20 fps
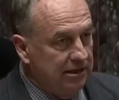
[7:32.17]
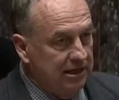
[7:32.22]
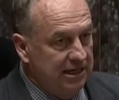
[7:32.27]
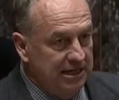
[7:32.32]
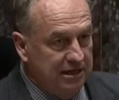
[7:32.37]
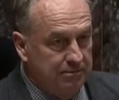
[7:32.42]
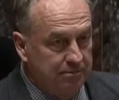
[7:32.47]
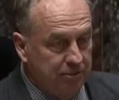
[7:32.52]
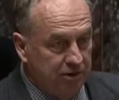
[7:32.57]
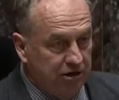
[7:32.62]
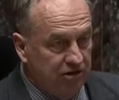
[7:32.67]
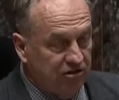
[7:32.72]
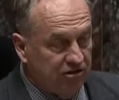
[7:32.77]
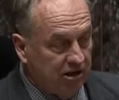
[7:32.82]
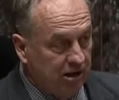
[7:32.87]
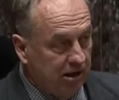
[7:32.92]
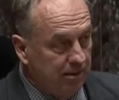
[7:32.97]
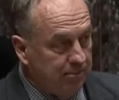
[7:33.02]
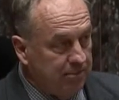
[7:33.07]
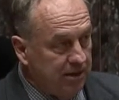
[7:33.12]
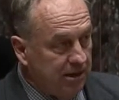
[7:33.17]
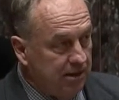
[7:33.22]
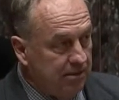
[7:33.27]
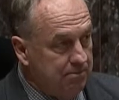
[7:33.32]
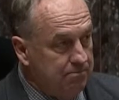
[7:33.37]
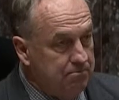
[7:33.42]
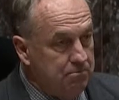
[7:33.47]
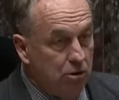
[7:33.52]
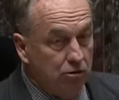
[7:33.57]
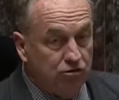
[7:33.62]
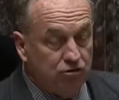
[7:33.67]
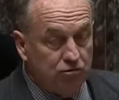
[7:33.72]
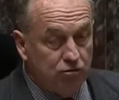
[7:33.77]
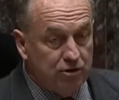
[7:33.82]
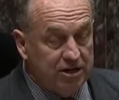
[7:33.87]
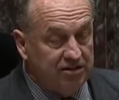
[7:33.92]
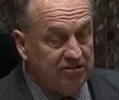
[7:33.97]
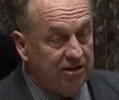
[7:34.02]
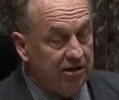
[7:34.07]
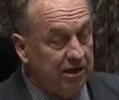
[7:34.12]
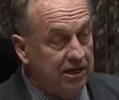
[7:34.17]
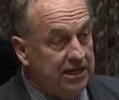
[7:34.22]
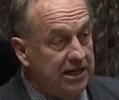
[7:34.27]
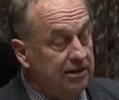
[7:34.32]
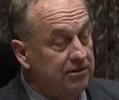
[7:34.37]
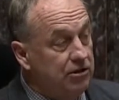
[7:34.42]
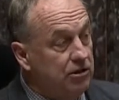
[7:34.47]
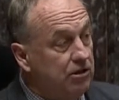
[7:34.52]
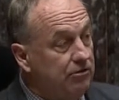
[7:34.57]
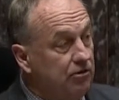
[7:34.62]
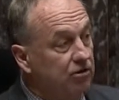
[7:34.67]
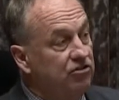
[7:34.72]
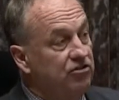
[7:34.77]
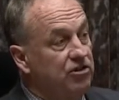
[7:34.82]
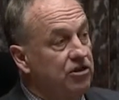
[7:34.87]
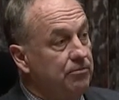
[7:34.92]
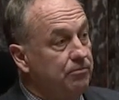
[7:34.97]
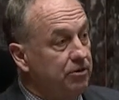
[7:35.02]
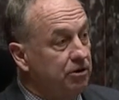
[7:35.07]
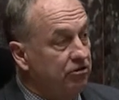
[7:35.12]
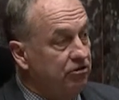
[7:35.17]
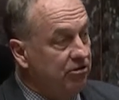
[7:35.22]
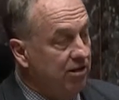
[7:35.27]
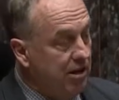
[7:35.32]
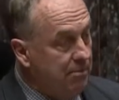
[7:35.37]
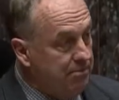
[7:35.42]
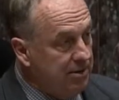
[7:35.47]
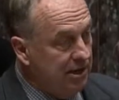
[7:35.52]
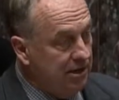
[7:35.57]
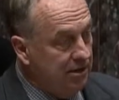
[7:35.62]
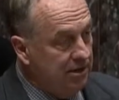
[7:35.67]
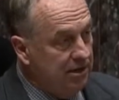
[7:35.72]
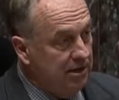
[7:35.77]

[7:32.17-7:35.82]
in British Columbia, most recently at the University of British Columbia,